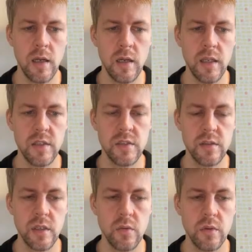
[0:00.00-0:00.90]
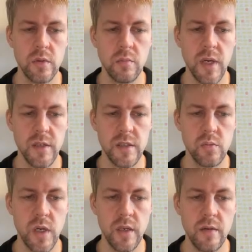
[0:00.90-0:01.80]
is not equal to
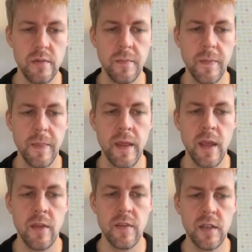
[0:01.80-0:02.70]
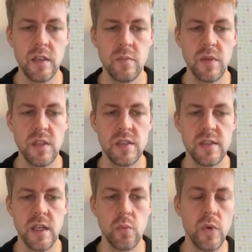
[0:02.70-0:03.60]
-1, then it means
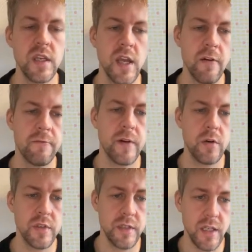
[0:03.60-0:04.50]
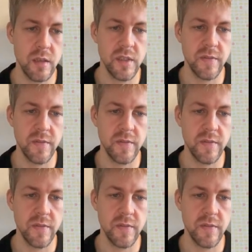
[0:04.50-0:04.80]
that we have found an element